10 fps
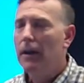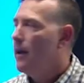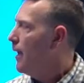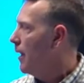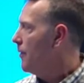
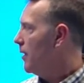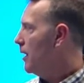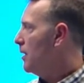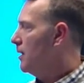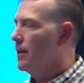and
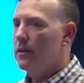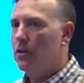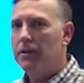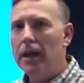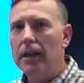then
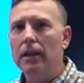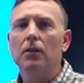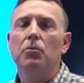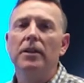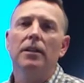creating a
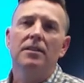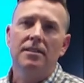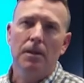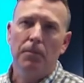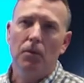really
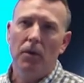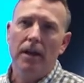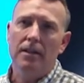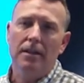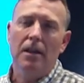simple
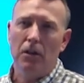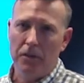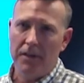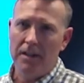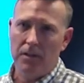way to
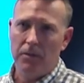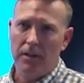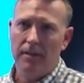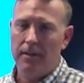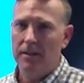interface
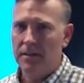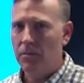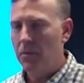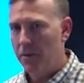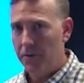with this,
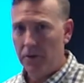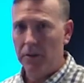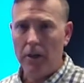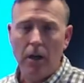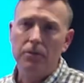whether you're
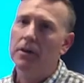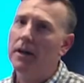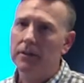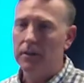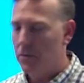a
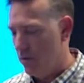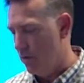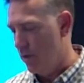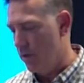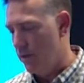contractor
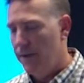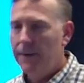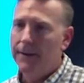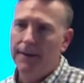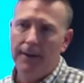or
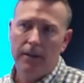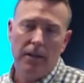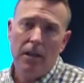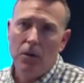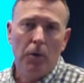
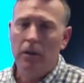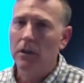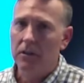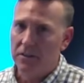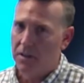anywhere
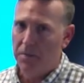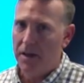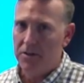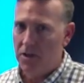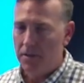along the
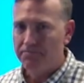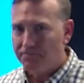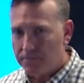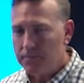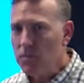supply chain.
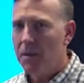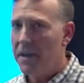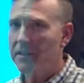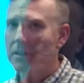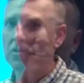
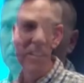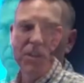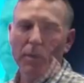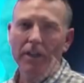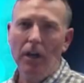
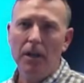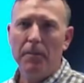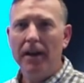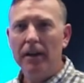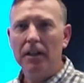We call it
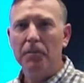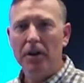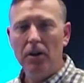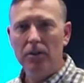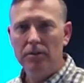
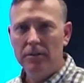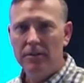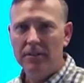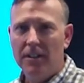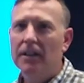
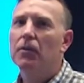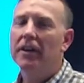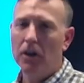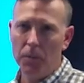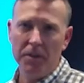BionicPro. We
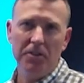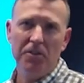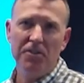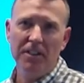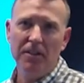hope you'll
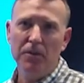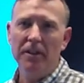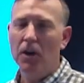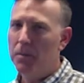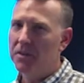use it. We
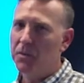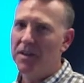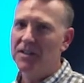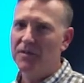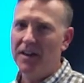hope you'll
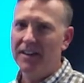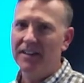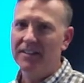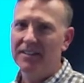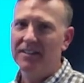specify
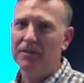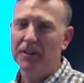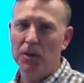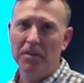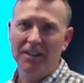it. We
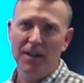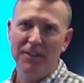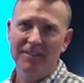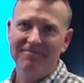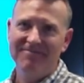hope you'll love it.